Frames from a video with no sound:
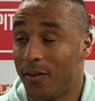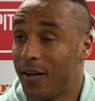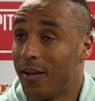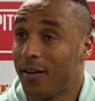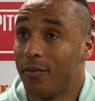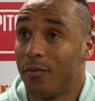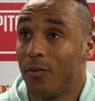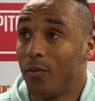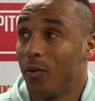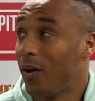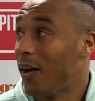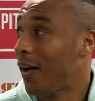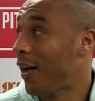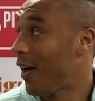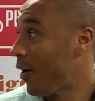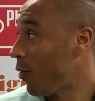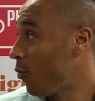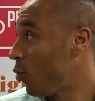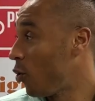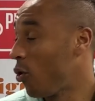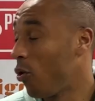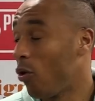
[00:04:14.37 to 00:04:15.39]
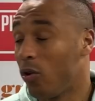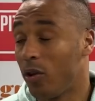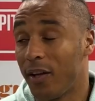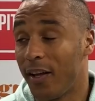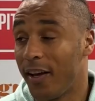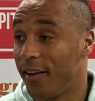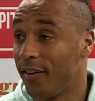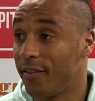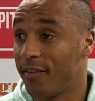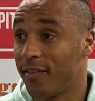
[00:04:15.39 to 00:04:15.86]
And we're all
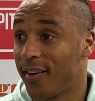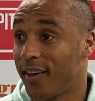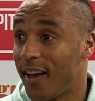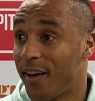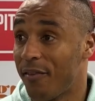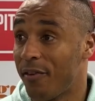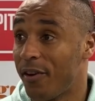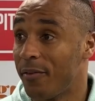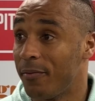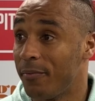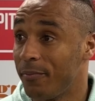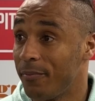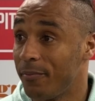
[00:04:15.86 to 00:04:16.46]
learning together.